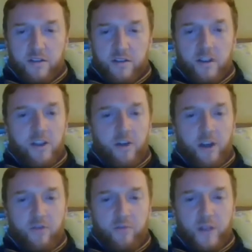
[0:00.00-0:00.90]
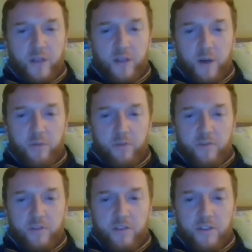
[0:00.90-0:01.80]
Are there 100 million bubbles
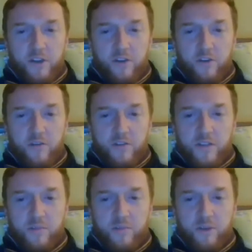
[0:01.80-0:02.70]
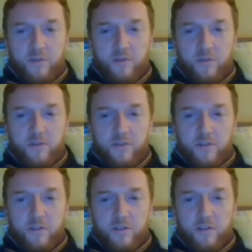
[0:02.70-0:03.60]
in the soda as it spills?
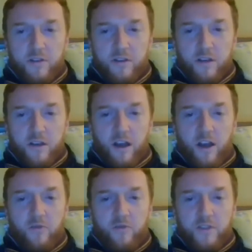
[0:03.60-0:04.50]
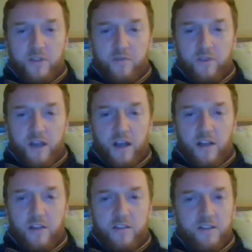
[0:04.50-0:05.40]
100 different
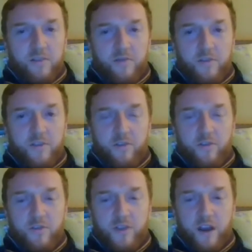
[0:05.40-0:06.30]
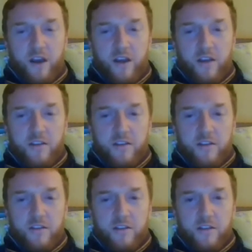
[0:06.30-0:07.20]
colors in the photographer's eyes?
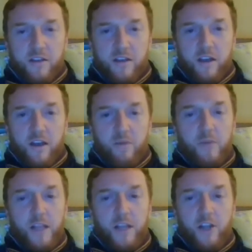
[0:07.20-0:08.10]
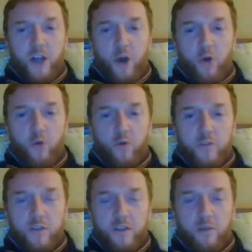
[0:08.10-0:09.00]
1 million O's
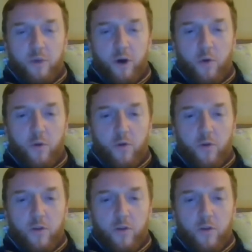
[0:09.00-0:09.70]
in the bowl?